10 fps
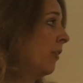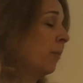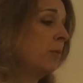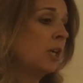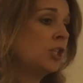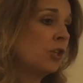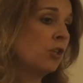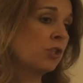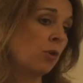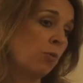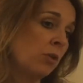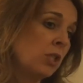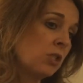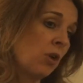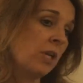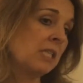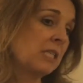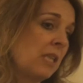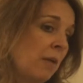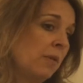The blood sugars are really starting to
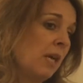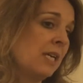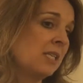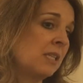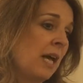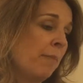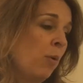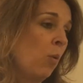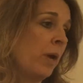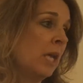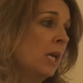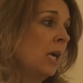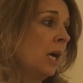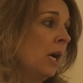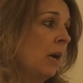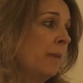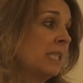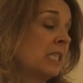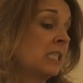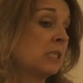stabilize at that point.
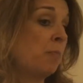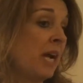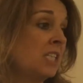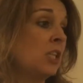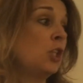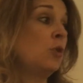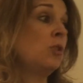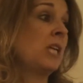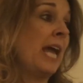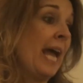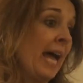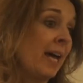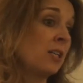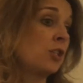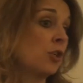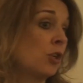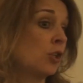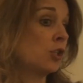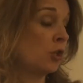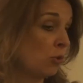It's expecting you to add
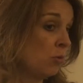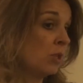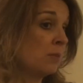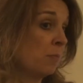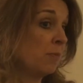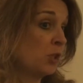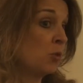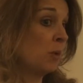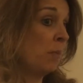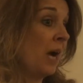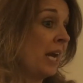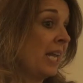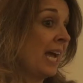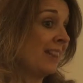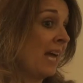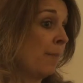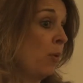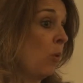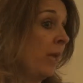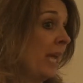sugar to the body at
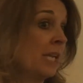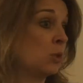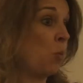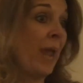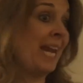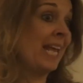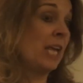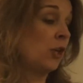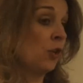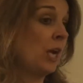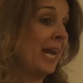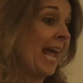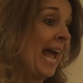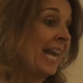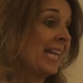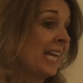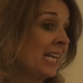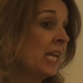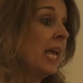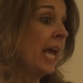that point, and it's waiting, and you're not adding
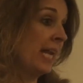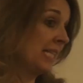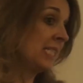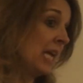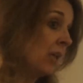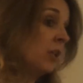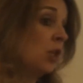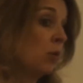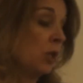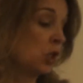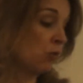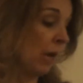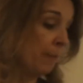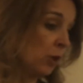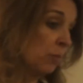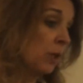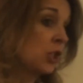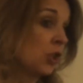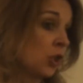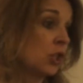it, and it's telling you, and it's dropping your
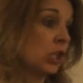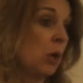blood sugars